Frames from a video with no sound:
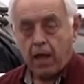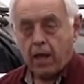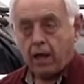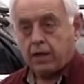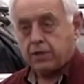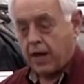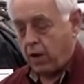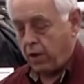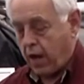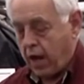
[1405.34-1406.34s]
And the
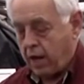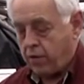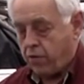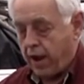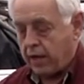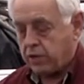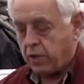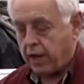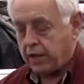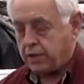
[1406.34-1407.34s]
cytokinin
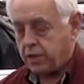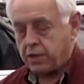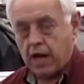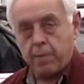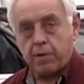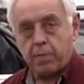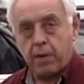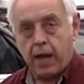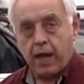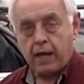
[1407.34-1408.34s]
translocates to the top of the
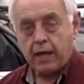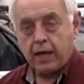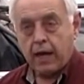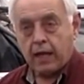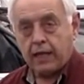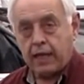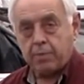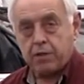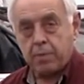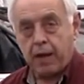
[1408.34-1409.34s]
plant and
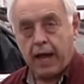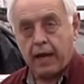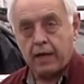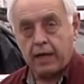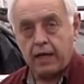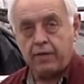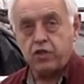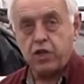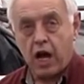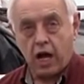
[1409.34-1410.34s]
keeps the plant
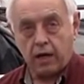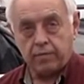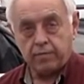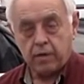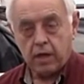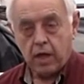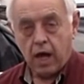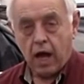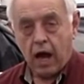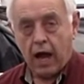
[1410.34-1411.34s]
leaves young.
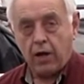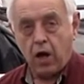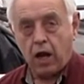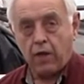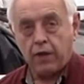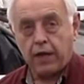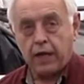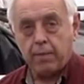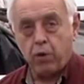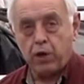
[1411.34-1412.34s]
I call it the
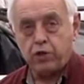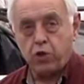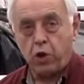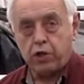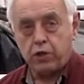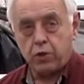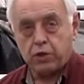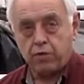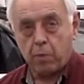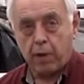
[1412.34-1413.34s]
kickaboy joy juice
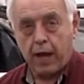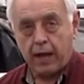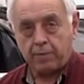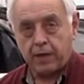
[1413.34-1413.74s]
of a plant.